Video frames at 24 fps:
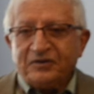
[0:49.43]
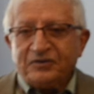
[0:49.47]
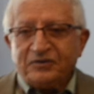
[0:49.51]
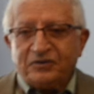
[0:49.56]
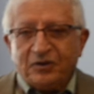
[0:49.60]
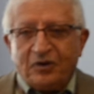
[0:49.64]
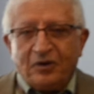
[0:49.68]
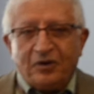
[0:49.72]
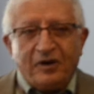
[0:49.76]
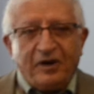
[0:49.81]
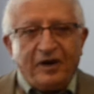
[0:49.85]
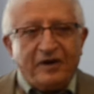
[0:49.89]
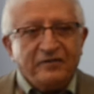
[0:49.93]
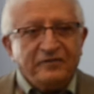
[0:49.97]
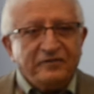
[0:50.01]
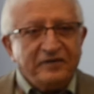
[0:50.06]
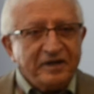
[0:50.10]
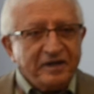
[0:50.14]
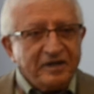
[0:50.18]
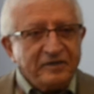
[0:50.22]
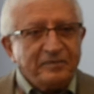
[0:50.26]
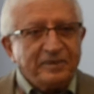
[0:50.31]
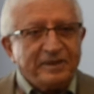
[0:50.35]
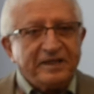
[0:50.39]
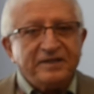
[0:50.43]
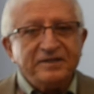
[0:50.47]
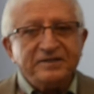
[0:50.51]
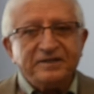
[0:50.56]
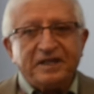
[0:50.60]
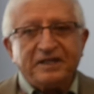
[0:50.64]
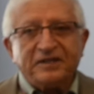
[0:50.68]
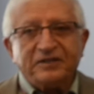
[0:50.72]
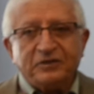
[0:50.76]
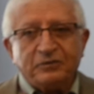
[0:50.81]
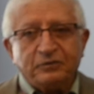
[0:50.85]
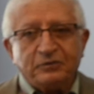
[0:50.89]
So I'm very pleased
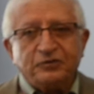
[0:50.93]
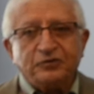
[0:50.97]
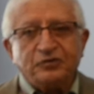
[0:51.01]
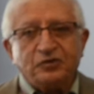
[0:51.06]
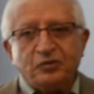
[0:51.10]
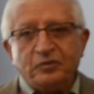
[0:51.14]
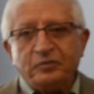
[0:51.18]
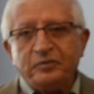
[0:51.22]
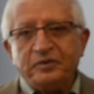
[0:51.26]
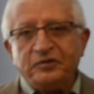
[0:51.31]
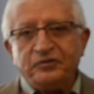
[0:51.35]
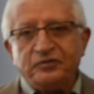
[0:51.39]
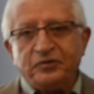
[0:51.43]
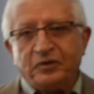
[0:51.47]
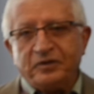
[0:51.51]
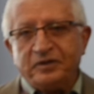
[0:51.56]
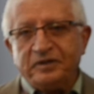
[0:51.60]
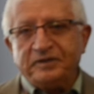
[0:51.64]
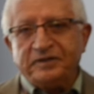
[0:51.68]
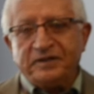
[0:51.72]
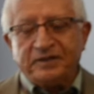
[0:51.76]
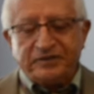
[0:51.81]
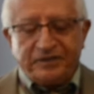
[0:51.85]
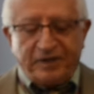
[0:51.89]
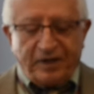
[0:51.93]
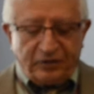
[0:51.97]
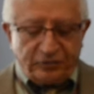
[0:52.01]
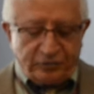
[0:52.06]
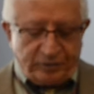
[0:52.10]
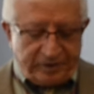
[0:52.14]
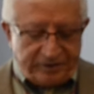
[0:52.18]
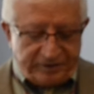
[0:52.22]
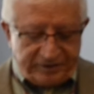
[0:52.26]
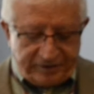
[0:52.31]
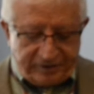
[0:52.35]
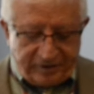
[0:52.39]
that he will soon be joining the
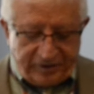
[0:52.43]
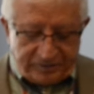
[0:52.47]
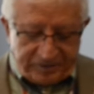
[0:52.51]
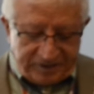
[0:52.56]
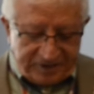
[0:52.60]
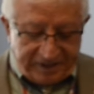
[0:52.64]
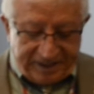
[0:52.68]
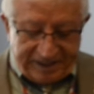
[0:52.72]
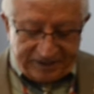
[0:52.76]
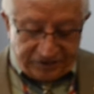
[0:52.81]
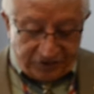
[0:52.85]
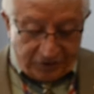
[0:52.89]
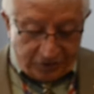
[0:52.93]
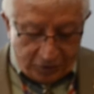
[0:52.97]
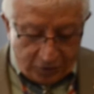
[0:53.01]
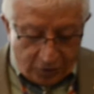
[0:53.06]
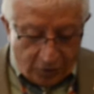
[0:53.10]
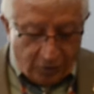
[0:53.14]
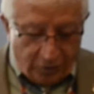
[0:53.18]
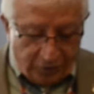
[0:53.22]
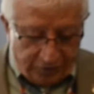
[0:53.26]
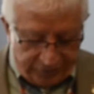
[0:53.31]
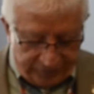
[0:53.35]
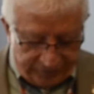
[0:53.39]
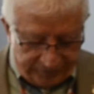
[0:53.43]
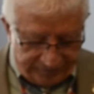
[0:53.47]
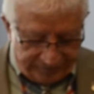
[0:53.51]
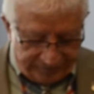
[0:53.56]
Southwest RMC as a co.